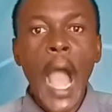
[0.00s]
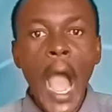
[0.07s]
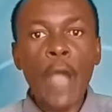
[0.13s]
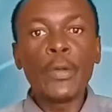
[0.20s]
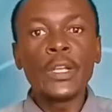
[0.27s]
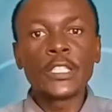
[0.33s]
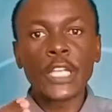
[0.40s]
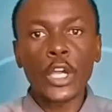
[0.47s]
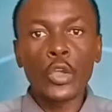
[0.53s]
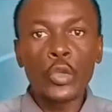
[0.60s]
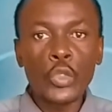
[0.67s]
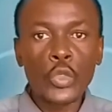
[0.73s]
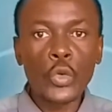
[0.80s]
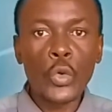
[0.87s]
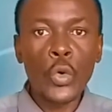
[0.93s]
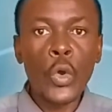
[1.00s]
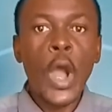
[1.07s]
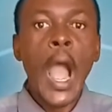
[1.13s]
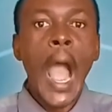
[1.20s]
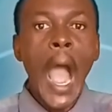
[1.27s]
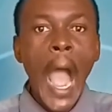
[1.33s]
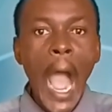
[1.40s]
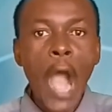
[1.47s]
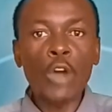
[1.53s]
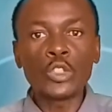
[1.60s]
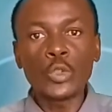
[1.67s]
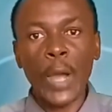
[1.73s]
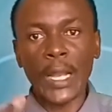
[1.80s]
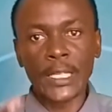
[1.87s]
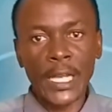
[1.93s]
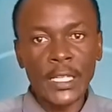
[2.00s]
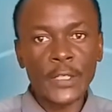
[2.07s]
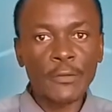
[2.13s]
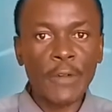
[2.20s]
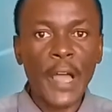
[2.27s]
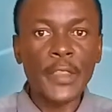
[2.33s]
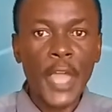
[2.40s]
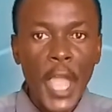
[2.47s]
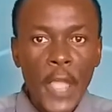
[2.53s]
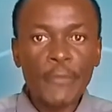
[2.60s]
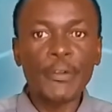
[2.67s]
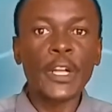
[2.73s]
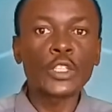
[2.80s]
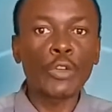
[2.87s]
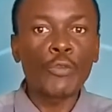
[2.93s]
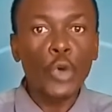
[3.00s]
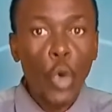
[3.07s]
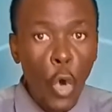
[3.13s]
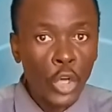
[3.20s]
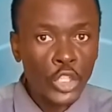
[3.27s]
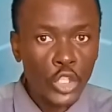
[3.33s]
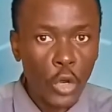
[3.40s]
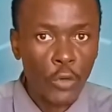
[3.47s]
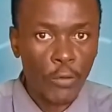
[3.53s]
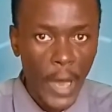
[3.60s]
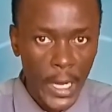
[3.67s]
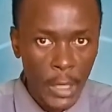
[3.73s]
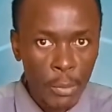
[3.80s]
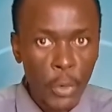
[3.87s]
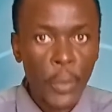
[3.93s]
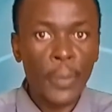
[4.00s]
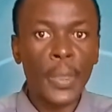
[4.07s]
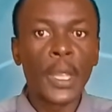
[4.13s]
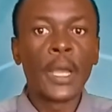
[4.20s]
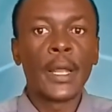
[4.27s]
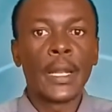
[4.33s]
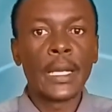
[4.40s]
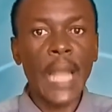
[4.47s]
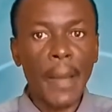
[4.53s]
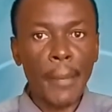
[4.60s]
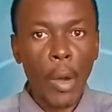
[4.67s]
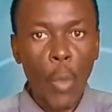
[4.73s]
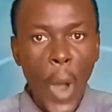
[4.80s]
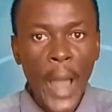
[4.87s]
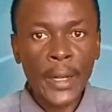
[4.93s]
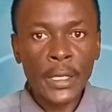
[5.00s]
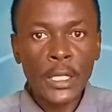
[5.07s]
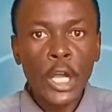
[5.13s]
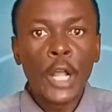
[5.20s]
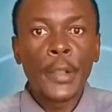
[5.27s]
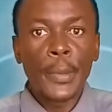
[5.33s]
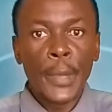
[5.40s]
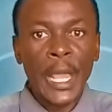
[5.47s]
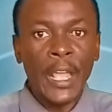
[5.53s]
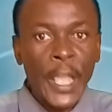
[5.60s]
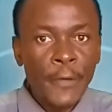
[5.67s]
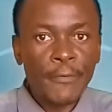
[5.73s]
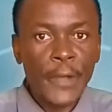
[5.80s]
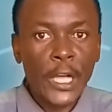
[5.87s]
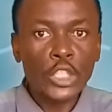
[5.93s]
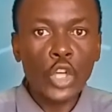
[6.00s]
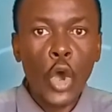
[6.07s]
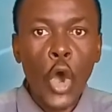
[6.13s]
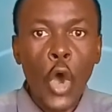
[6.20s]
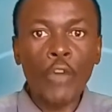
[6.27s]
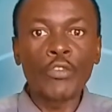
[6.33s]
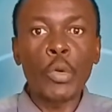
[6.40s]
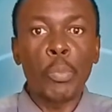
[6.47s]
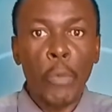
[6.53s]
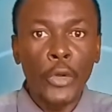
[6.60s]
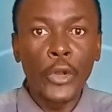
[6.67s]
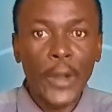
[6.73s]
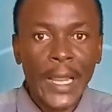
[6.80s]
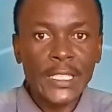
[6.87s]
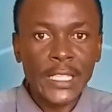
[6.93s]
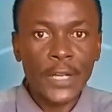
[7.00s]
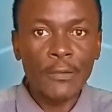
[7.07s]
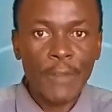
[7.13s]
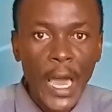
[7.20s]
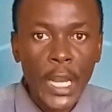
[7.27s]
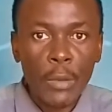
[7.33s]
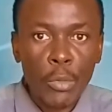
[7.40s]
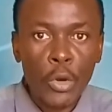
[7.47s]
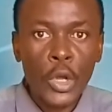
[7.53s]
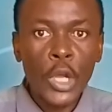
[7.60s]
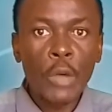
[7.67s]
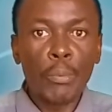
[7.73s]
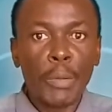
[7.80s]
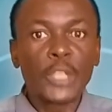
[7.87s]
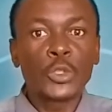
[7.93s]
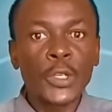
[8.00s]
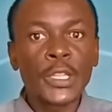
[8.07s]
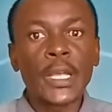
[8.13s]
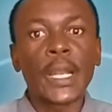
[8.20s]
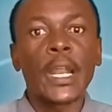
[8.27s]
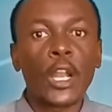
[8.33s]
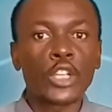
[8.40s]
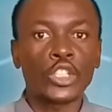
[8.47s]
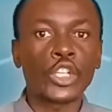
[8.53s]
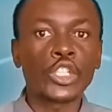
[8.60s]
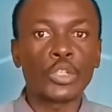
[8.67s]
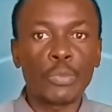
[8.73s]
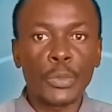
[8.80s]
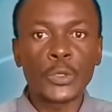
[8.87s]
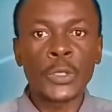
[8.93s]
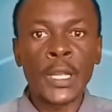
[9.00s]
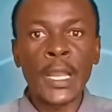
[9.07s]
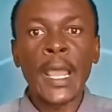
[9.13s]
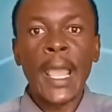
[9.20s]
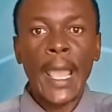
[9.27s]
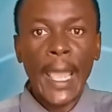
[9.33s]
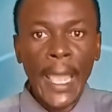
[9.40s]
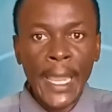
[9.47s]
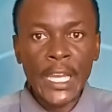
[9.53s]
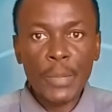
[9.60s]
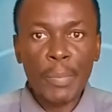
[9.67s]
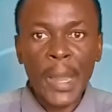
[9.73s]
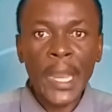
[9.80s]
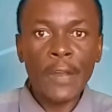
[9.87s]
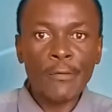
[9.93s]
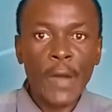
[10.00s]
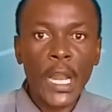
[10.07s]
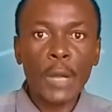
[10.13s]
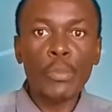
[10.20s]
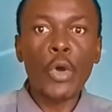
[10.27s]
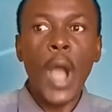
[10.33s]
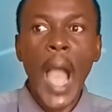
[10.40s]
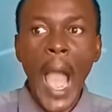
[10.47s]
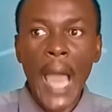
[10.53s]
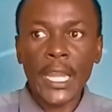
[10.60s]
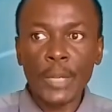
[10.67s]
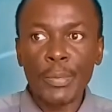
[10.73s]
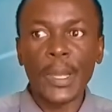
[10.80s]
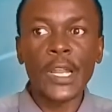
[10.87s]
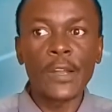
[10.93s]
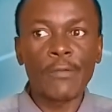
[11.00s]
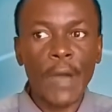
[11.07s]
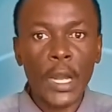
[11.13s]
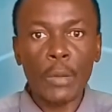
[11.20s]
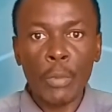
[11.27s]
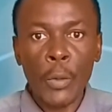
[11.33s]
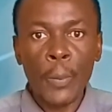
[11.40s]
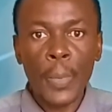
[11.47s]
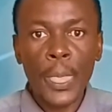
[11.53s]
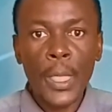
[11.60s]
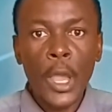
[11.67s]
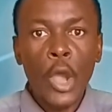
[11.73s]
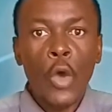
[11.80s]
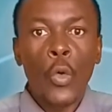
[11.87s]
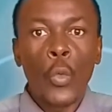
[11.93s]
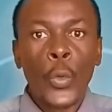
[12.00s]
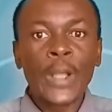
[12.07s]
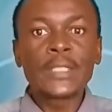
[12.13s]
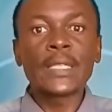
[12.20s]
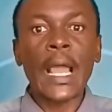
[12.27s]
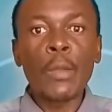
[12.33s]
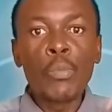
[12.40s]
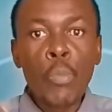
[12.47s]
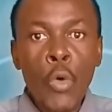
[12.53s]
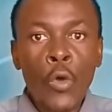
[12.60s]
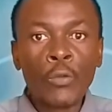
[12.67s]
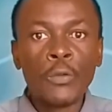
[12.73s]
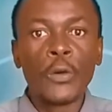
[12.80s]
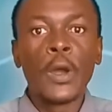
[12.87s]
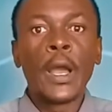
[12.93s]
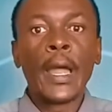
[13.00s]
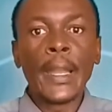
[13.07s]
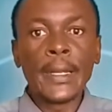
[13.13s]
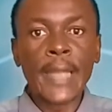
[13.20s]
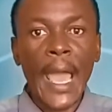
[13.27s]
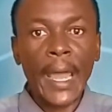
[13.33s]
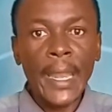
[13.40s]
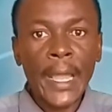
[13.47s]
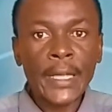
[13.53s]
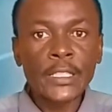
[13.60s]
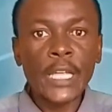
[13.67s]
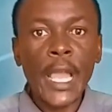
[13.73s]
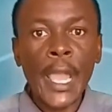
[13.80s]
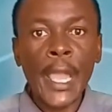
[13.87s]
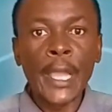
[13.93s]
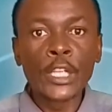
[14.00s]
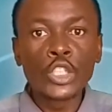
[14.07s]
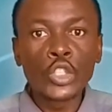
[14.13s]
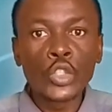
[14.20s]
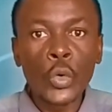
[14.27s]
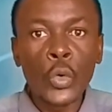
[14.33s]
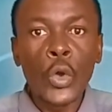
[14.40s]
I will take you through how to identify the effect of the control variable, number one, the effect of moderating variable between the relationship between independent variable and dependent variable, we shall move direct into